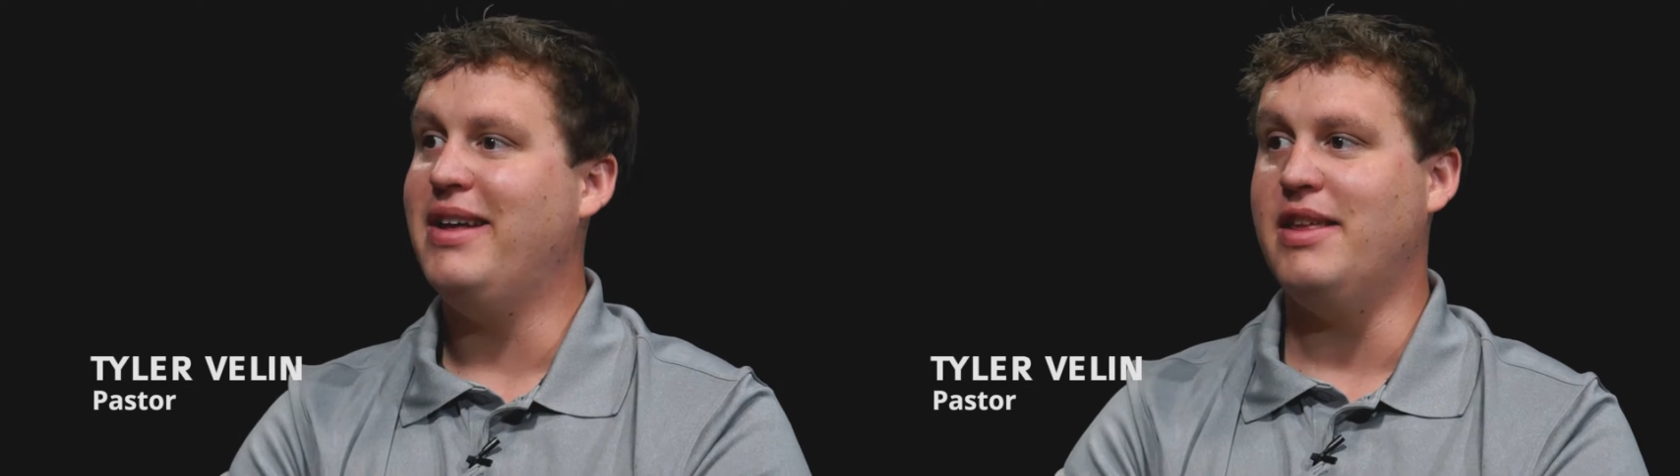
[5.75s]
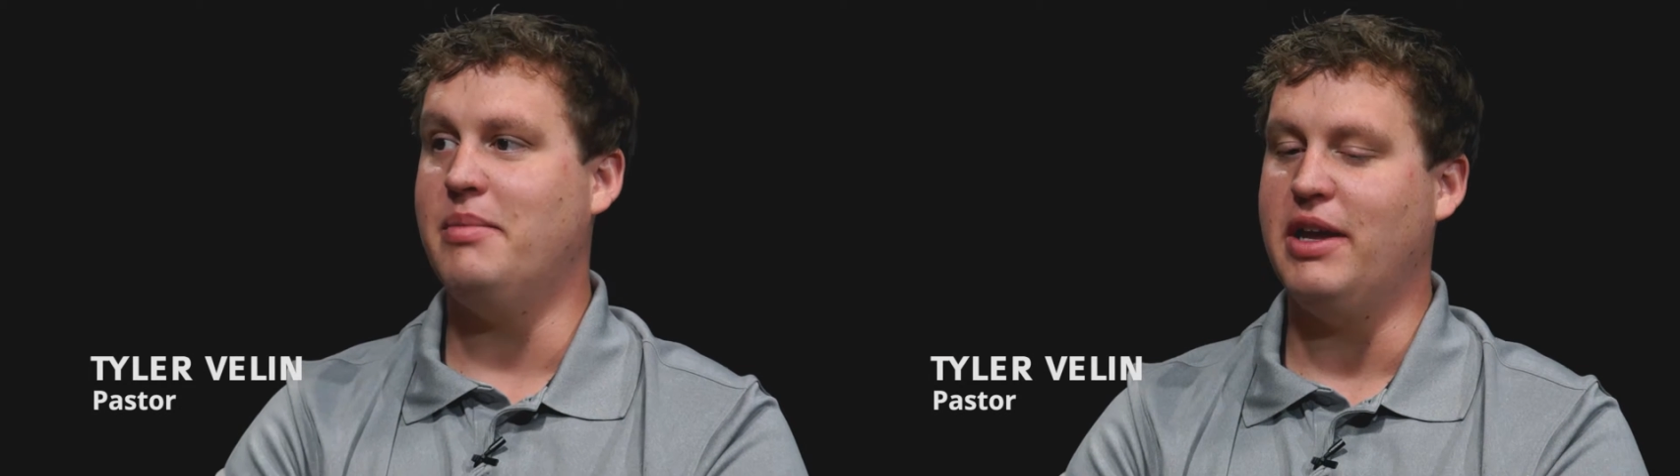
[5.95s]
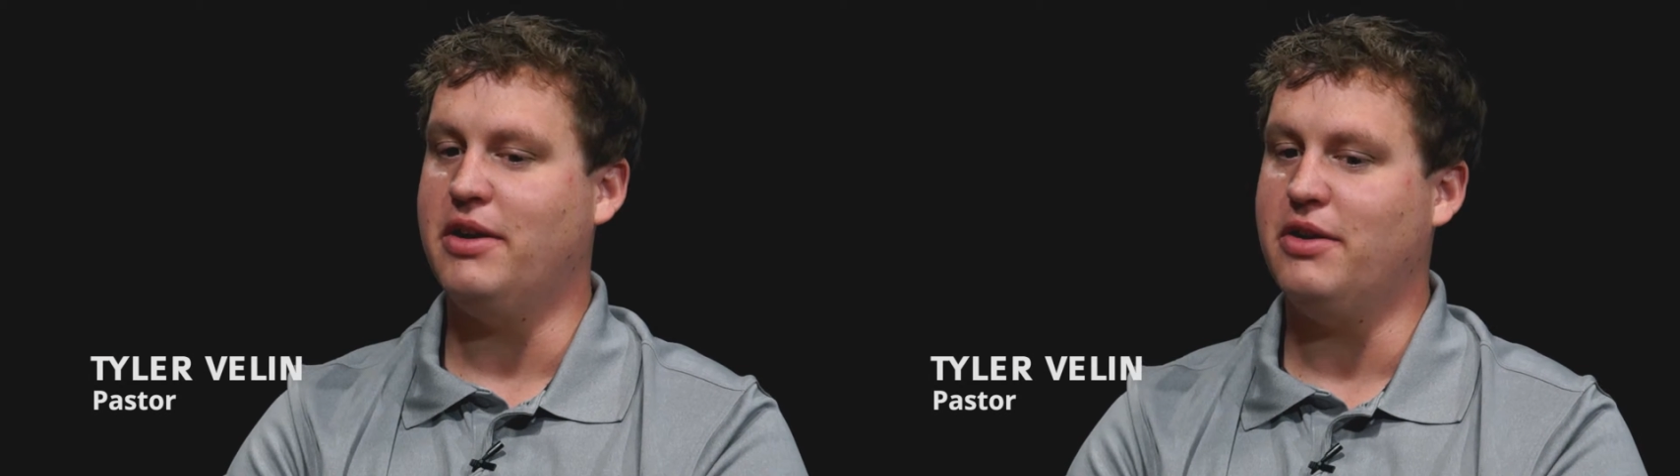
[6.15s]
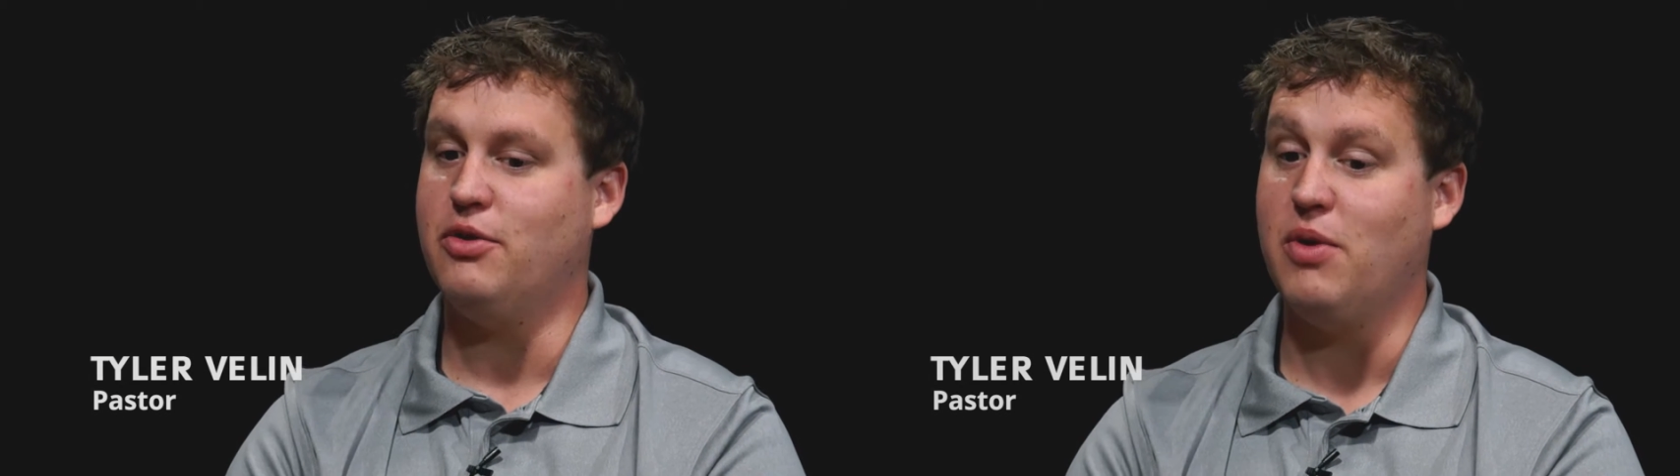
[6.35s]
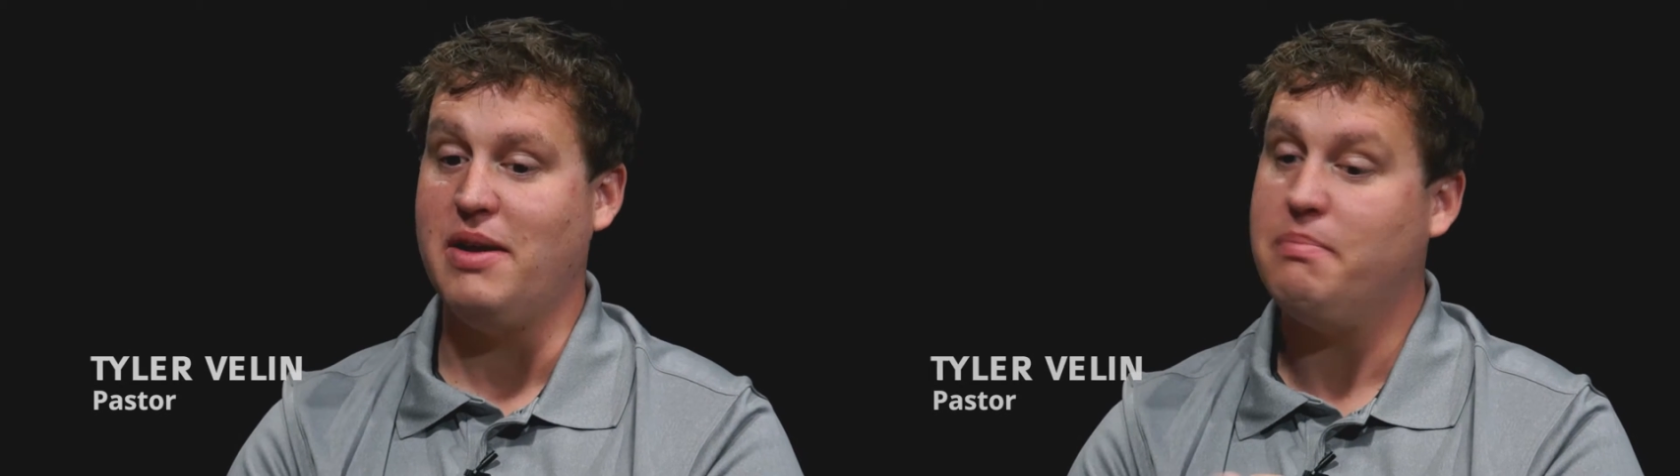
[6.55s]
They make
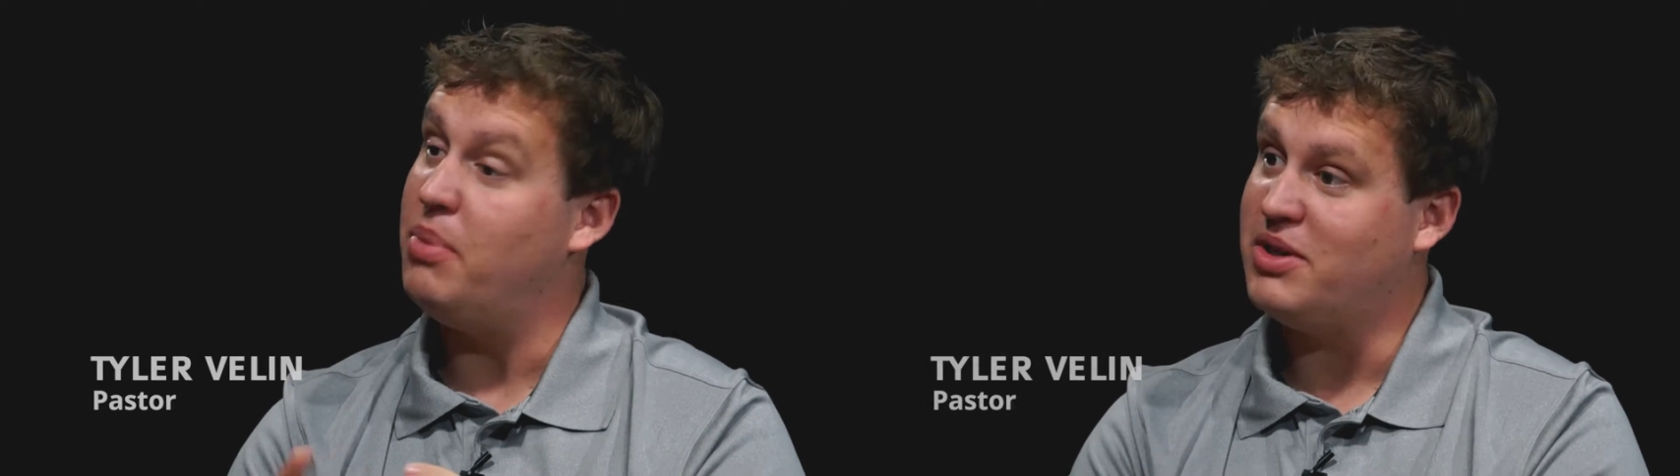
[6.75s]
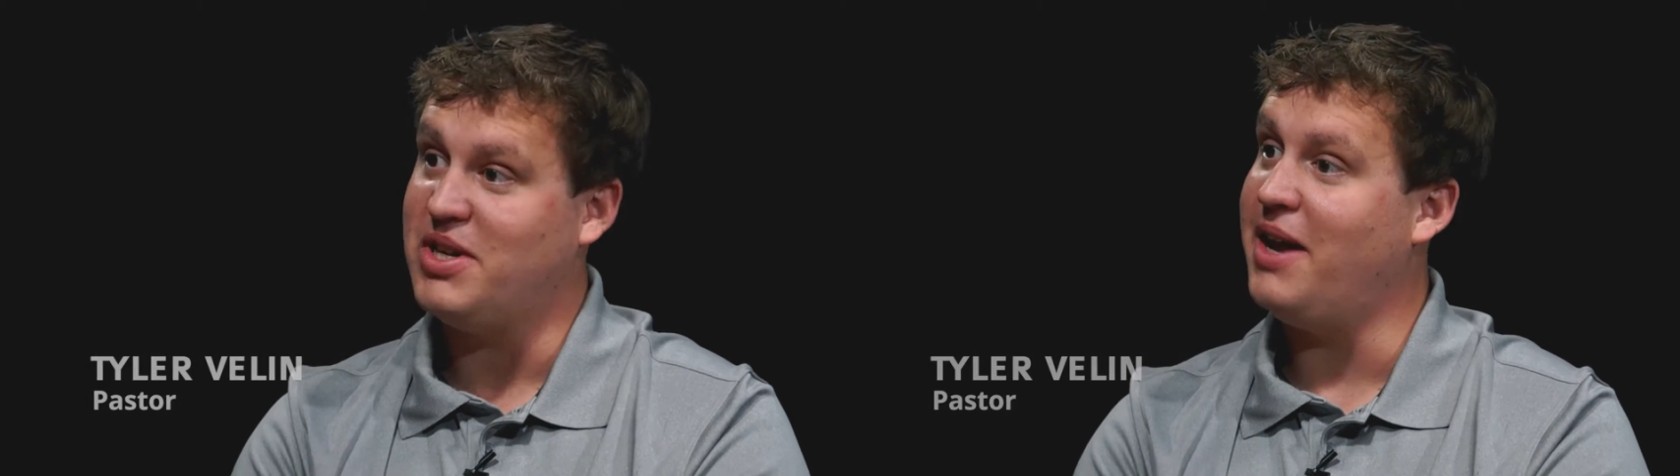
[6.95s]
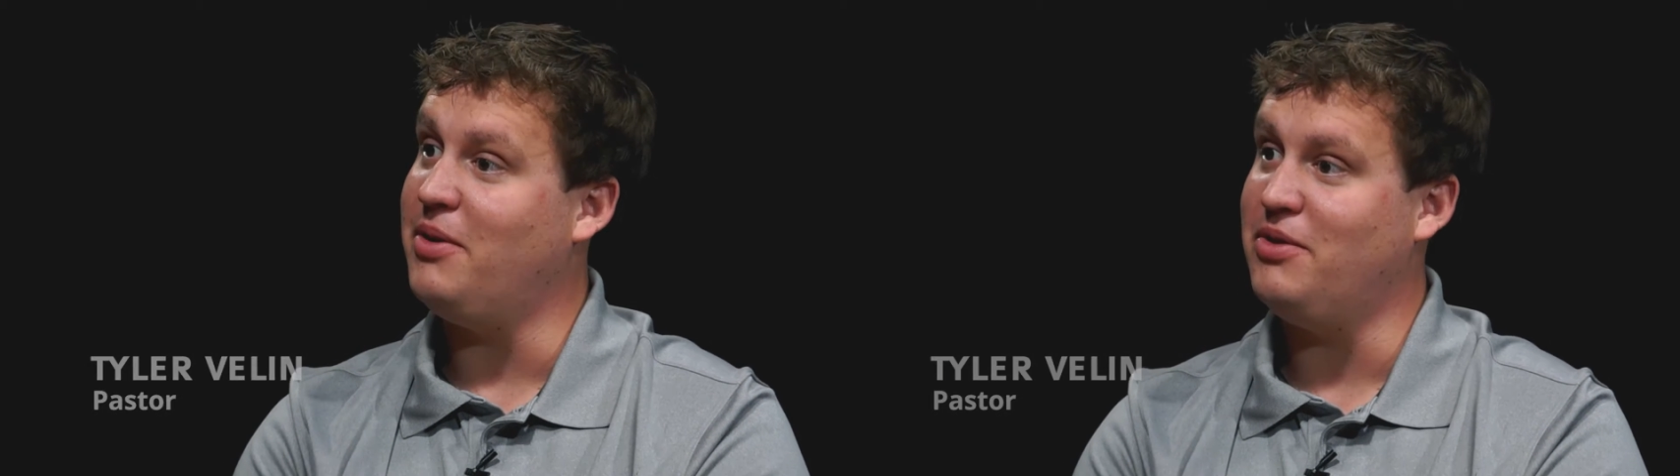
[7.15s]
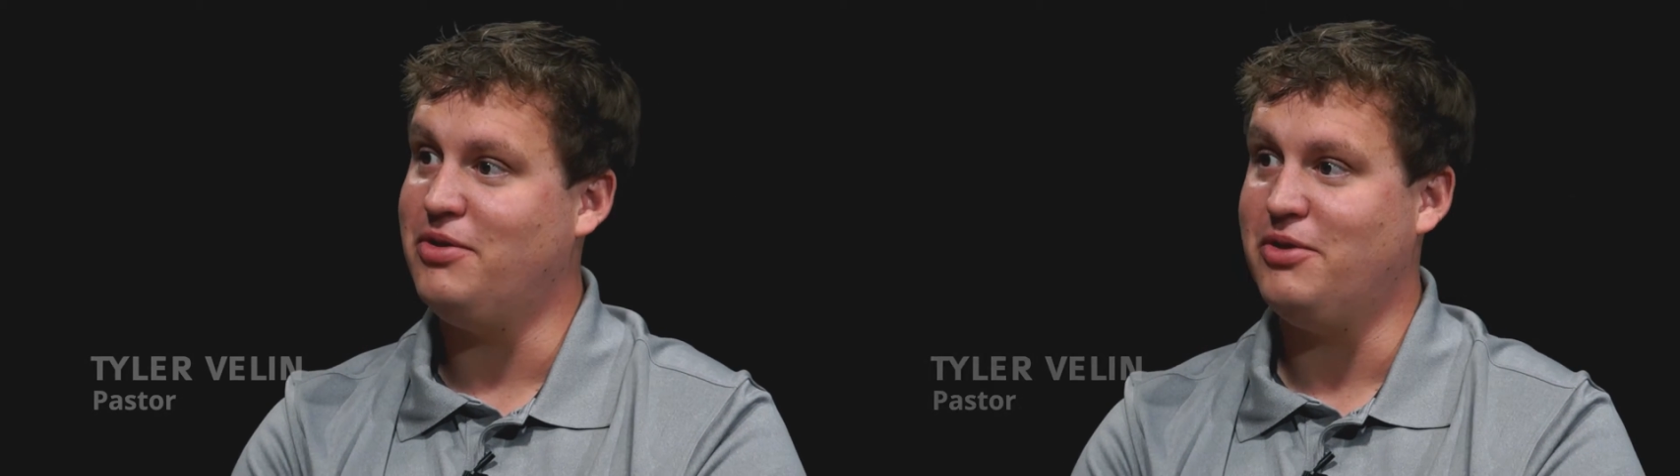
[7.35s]
great book titles,